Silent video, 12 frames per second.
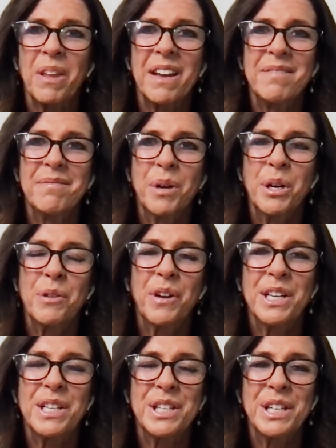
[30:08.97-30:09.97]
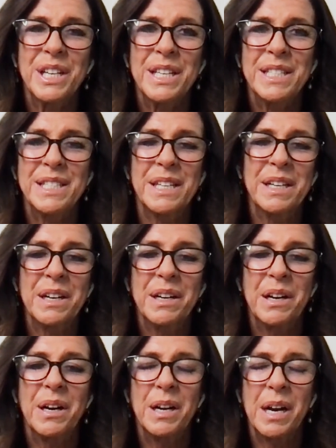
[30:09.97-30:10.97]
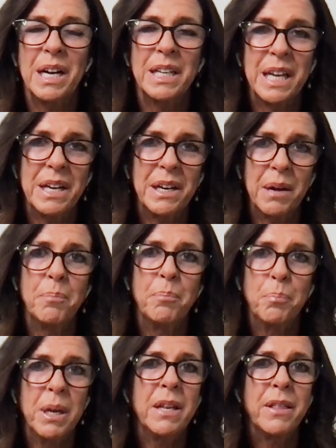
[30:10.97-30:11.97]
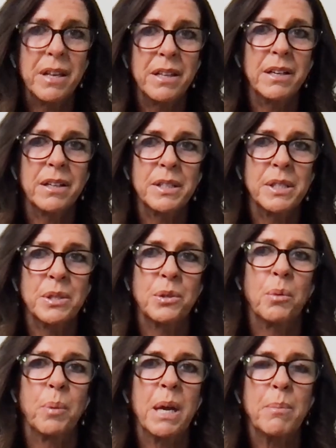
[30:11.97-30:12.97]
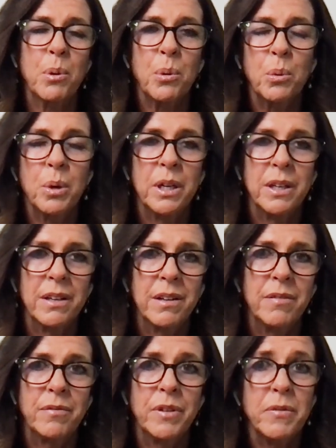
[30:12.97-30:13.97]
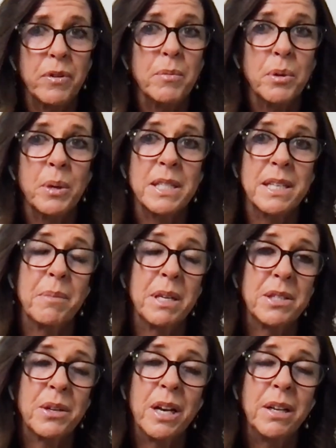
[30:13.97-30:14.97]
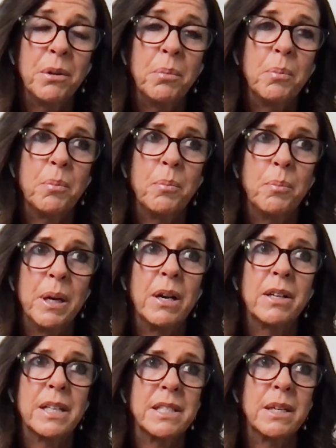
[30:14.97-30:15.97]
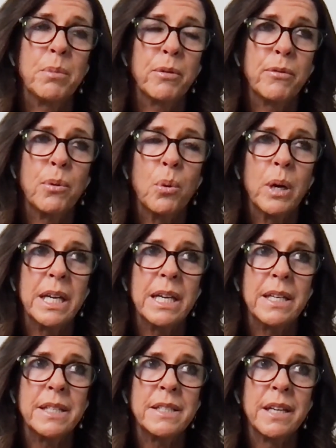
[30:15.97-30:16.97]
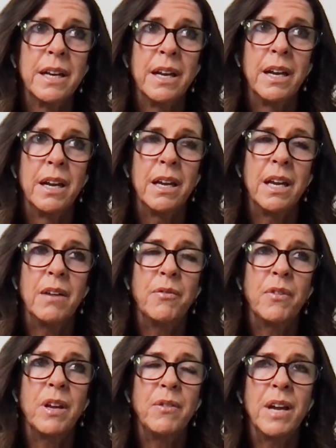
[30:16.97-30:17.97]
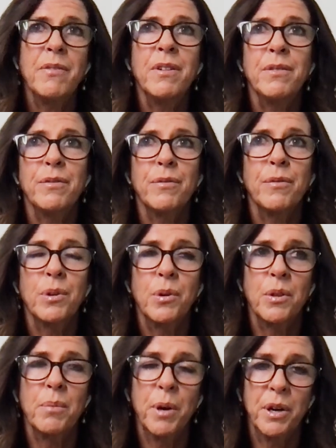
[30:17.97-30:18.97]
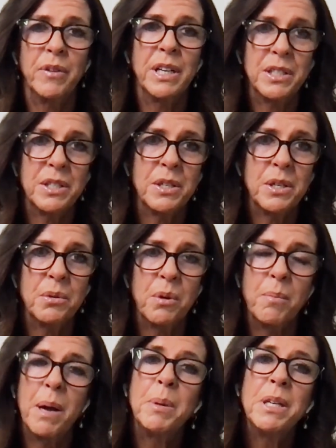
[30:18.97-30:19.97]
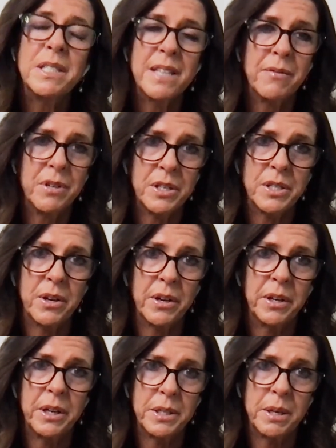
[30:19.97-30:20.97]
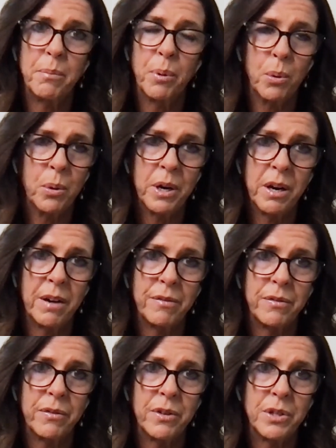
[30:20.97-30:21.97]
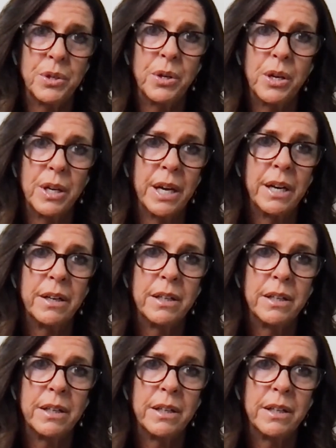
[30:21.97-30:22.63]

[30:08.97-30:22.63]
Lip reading: Motivation is, again, a big thing that can stop people from doing something. So a little bit like I said before is if you haven't got the motivation to do it, maybe you just haven't decided it's important enough to you yet.